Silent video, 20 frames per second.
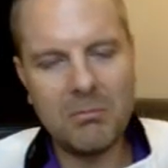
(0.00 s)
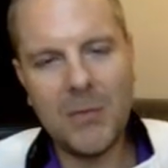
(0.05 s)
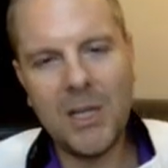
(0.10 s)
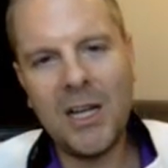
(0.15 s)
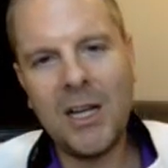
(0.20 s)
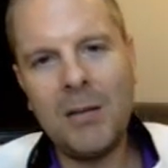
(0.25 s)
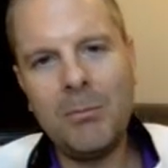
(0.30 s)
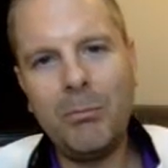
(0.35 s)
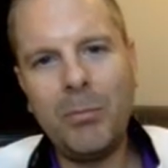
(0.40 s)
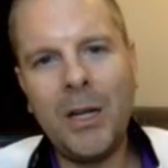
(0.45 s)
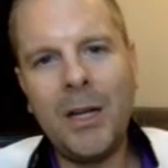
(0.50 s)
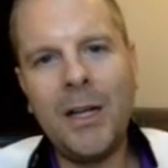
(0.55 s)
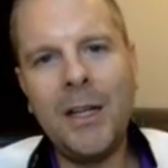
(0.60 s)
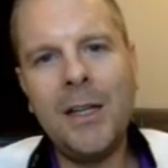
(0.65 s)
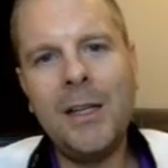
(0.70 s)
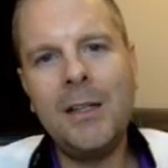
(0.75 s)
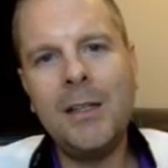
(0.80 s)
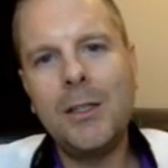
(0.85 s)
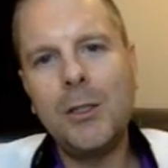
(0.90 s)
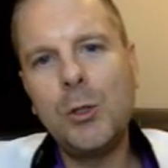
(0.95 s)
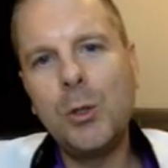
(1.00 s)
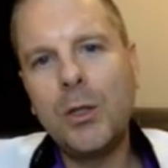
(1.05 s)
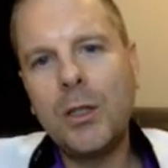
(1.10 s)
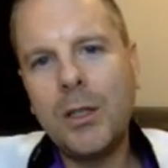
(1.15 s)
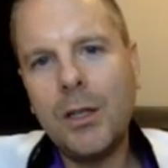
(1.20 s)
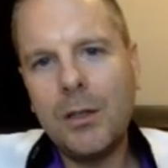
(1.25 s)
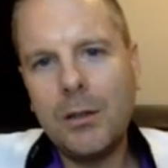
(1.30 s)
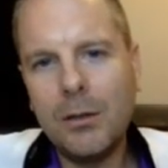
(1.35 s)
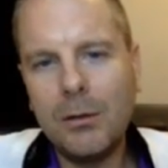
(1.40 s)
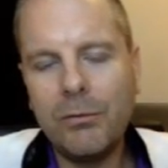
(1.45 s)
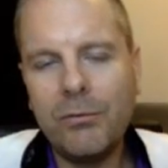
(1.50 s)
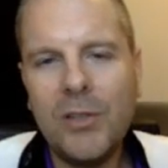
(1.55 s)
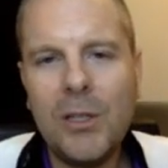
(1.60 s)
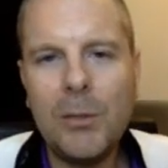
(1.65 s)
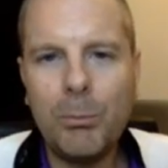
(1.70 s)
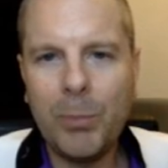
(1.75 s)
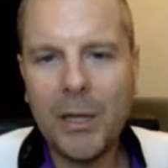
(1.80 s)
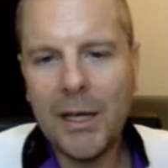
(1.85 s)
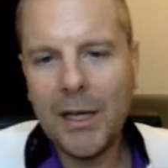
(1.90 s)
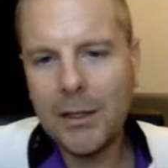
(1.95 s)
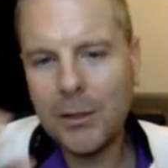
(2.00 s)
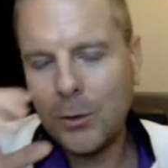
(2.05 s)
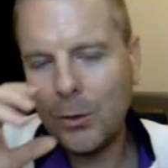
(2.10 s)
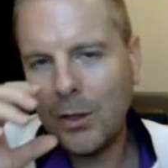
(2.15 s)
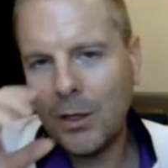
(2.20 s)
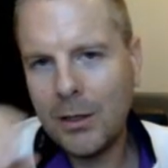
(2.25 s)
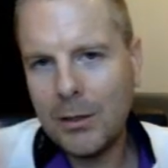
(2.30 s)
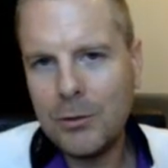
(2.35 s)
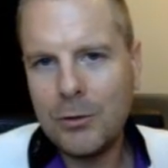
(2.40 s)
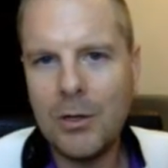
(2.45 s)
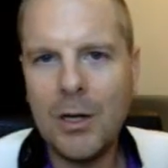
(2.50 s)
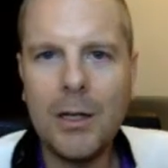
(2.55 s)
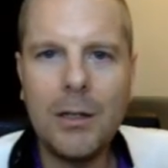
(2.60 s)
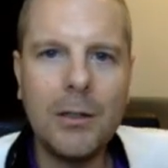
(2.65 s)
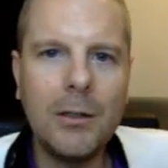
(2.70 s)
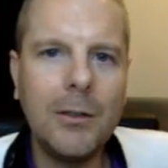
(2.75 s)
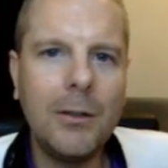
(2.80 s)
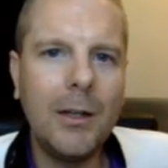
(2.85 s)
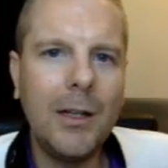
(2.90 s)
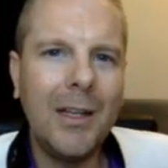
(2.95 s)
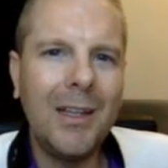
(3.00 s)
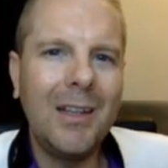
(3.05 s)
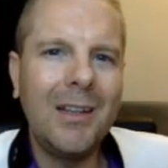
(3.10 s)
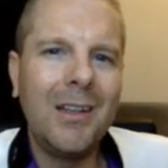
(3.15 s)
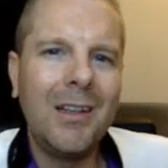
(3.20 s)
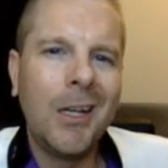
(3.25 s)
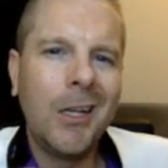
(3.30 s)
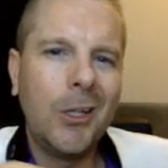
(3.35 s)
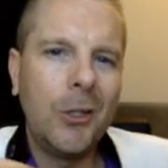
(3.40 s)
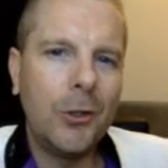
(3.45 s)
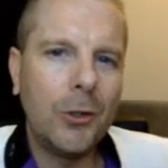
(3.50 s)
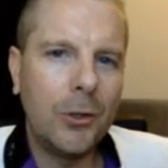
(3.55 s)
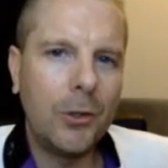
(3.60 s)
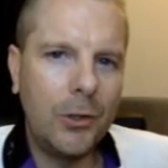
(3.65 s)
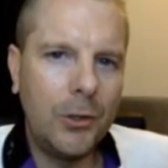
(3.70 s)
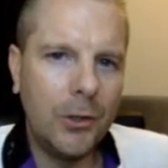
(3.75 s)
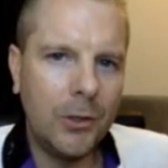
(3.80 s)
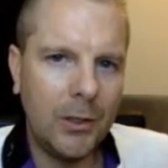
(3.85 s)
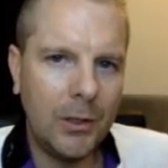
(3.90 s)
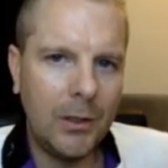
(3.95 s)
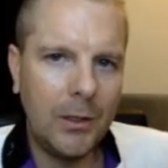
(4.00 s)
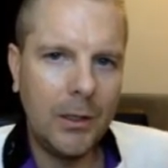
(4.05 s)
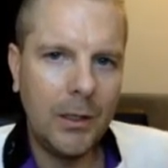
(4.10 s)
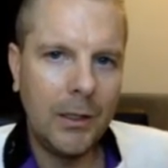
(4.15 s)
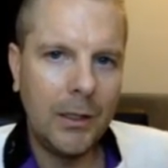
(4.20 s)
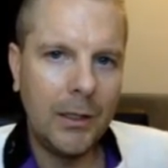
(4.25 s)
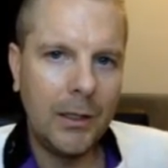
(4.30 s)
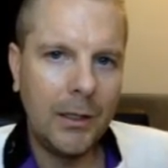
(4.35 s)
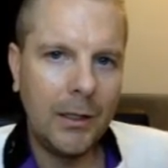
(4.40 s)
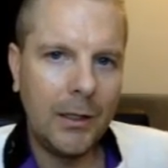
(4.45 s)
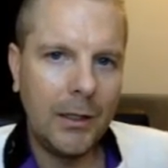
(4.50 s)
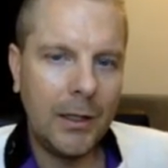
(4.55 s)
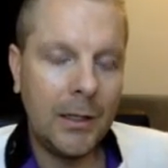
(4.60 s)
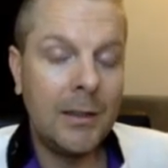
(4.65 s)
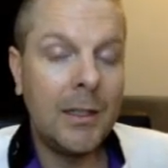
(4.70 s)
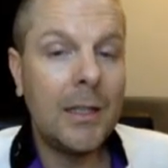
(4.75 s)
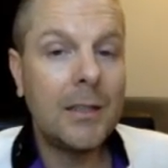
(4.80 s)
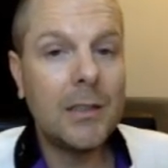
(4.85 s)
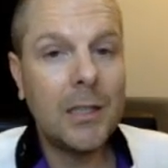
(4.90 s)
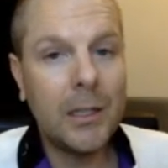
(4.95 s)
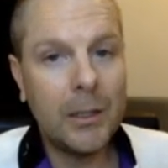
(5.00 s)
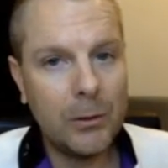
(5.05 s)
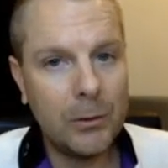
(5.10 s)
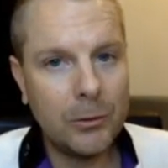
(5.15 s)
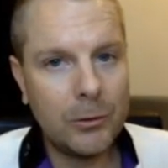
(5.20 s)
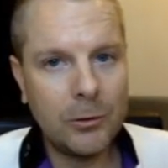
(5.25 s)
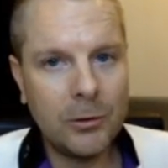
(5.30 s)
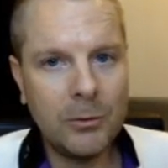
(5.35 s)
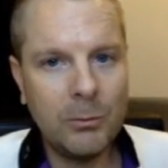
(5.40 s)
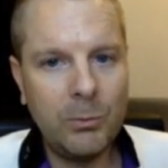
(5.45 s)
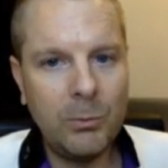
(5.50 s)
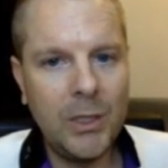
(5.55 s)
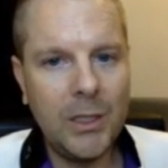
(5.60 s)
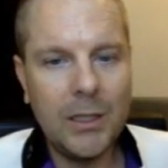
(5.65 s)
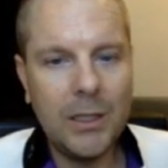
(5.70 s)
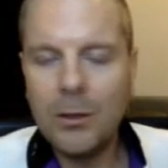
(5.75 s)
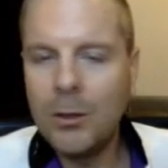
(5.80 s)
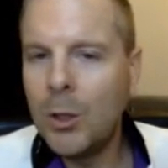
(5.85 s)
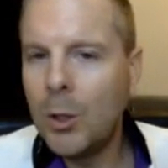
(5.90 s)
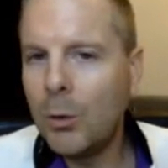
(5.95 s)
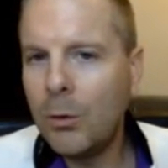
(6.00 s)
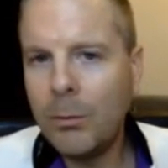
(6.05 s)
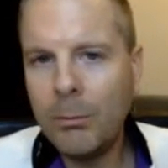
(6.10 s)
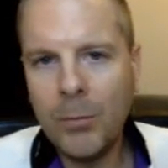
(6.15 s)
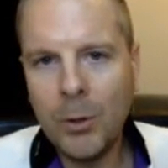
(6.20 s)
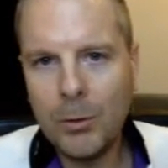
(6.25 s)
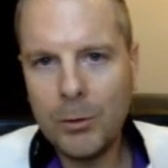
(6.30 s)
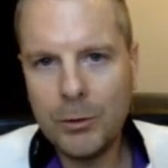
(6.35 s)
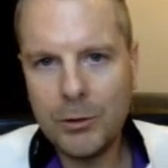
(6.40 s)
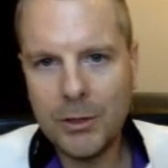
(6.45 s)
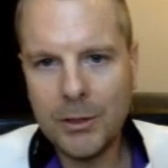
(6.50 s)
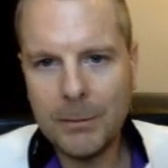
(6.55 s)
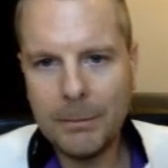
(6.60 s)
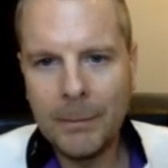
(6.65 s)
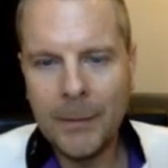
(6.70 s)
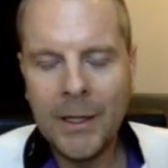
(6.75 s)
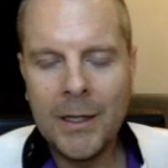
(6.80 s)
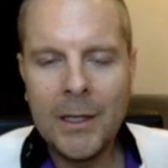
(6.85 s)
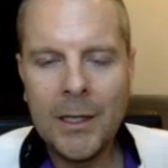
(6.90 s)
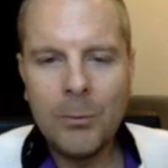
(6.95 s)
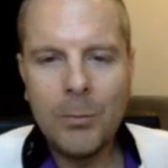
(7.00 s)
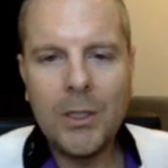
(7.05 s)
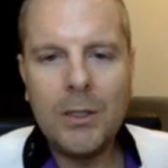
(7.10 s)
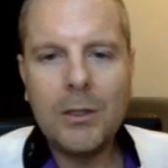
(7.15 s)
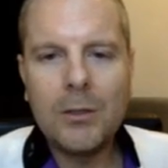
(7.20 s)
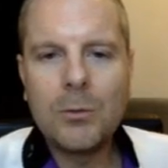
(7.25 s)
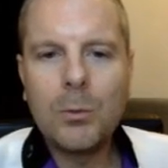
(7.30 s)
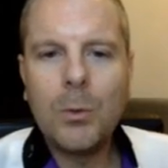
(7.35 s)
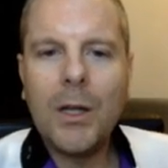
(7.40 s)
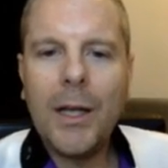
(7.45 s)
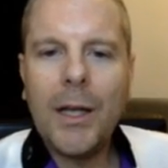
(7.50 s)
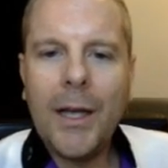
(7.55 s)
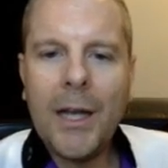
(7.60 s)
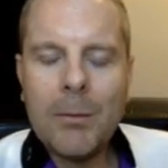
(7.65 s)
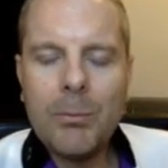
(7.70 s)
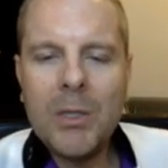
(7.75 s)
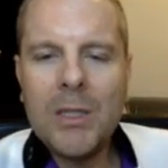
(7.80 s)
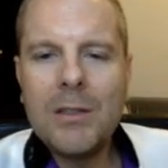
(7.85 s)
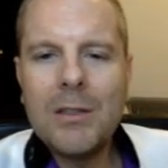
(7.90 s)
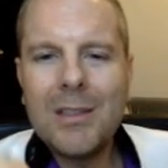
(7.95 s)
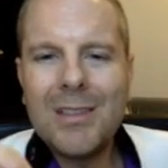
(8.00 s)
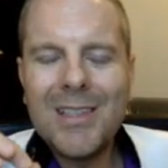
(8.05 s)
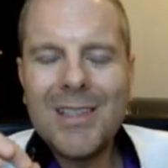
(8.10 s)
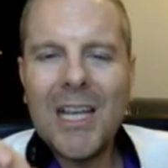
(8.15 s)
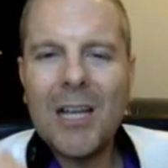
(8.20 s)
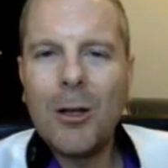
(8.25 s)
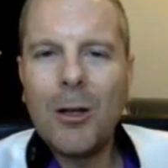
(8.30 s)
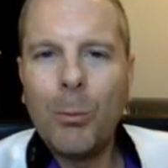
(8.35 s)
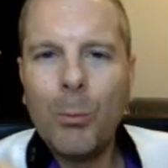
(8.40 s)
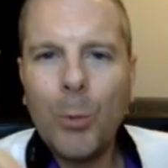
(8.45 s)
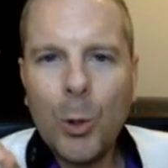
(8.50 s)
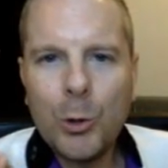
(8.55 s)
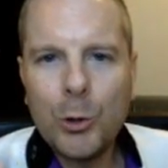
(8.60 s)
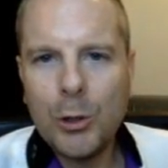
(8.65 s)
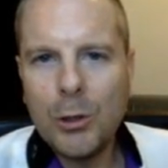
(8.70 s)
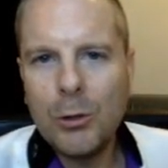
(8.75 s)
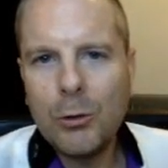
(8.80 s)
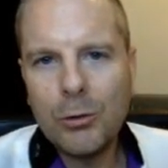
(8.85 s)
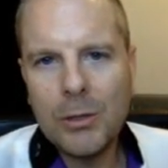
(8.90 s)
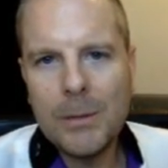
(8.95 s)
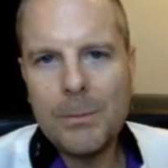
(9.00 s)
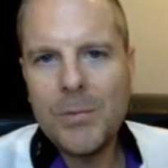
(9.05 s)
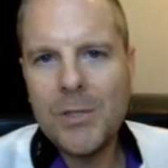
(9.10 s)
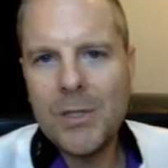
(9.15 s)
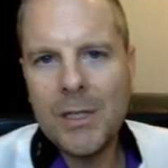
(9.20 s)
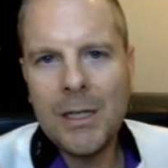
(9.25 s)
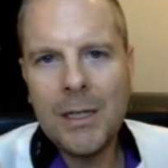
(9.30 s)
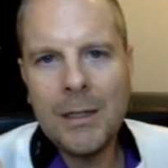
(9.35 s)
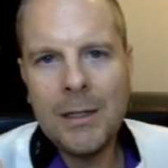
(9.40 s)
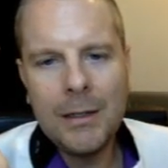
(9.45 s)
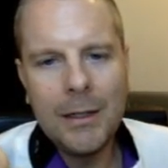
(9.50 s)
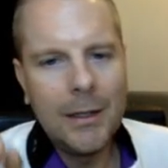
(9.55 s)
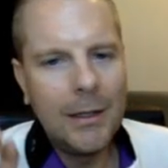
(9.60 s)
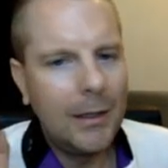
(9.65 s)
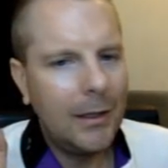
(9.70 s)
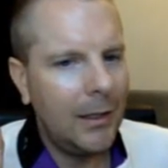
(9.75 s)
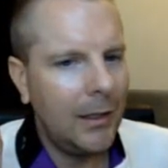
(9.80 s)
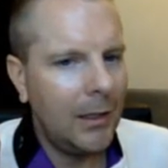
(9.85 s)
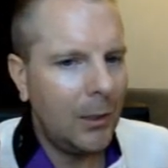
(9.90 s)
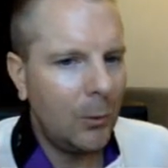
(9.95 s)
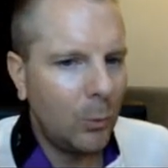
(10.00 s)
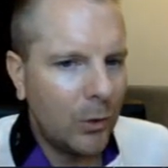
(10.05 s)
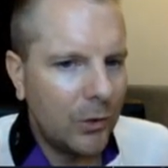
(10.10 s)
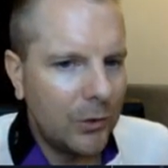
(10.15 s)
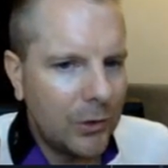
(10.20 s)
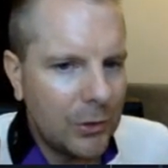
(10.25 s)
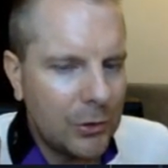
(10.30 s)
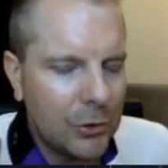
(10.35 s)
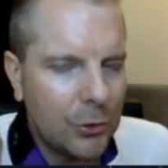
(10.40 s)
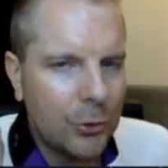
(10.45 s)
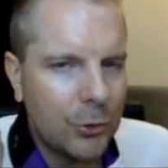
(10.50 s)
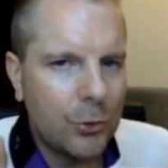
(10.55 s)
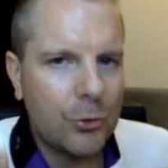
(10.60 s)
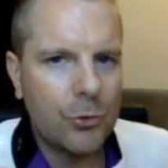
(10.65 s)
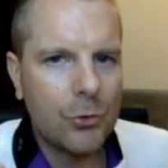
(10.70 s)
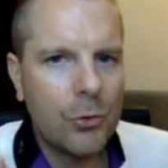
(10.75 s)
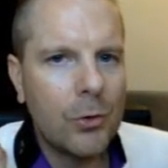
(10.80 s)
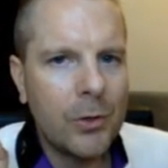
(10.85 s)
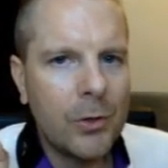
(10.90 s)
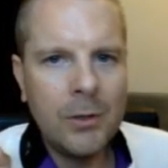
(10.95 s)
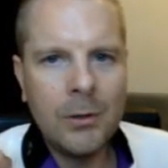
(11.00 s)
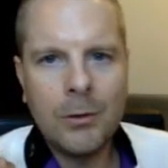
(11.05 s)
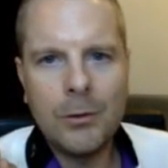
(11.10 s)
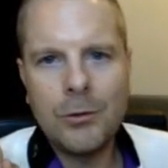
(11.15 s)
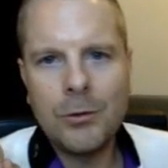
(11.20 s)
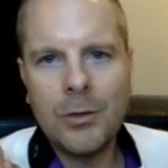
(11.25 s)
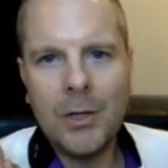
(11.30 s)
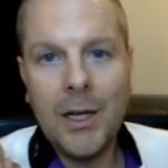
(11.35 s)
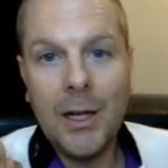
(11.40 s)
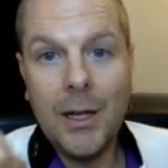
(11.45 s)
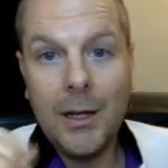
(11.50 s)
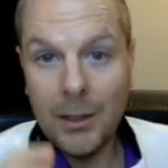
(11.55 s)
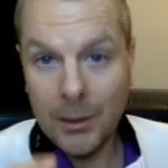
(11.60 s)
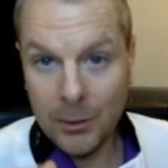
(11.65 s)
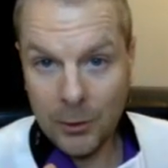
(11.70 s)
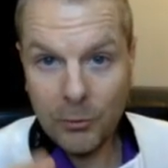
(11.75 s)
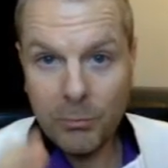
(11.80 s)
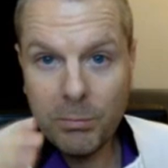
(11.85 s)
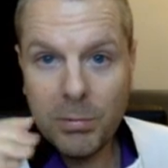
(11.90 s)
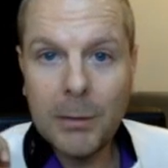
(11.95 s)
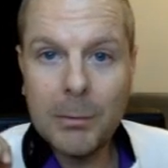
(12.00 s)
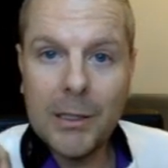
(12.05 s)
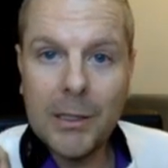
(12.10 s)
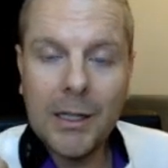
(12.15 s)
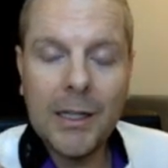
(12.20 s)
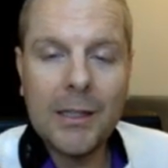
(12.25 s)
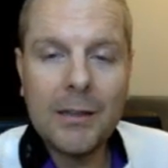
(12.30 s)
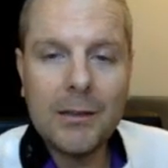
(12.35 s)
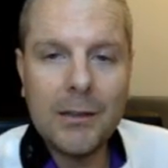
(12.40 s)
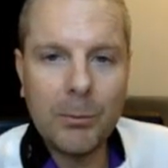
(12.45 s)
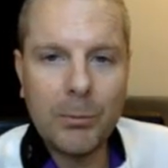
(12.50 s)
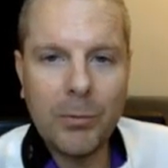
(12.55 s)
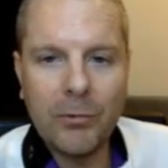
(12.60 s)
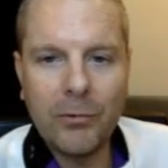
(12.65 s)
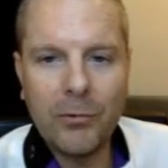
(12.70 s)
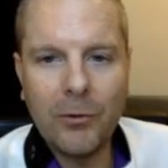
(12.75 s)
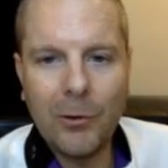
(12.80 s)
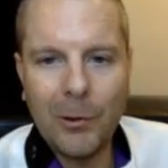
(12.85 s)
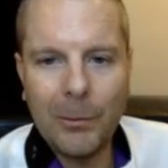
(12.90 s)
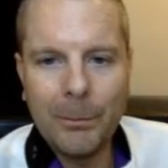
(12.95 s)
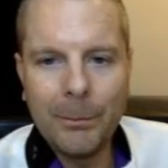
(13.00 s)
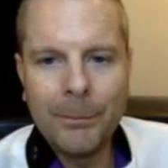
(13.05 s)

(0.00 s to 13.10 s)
I'm buying. You kick your feet back. You got a drink in your hand. You're good. And that's how it should be. No emotion. Because what happens is that emotion creeps in and it will destroy your trade. And you've probably had that before.